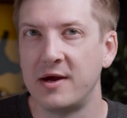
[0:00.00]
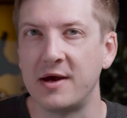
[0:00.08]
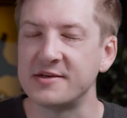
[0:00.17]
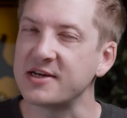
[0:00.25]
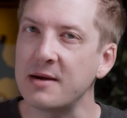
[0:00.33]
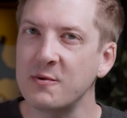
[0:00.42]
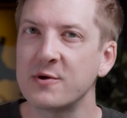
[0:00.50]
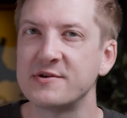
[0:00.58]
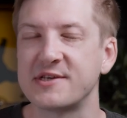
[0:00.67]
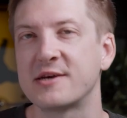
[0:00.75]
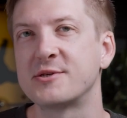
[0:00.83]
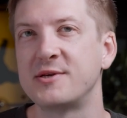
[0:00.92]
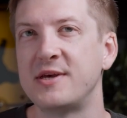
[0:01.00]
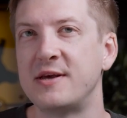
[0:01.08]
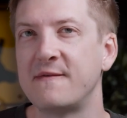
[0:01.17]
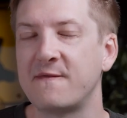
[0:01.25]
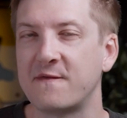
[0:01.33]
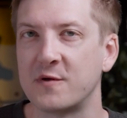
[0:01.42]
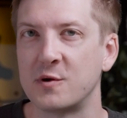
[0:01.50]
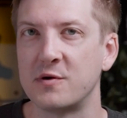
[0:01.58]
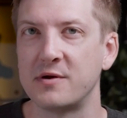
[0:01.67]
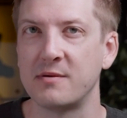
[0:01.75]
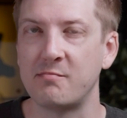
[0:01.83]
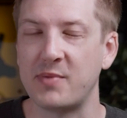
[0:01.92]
And tab order is actually inferred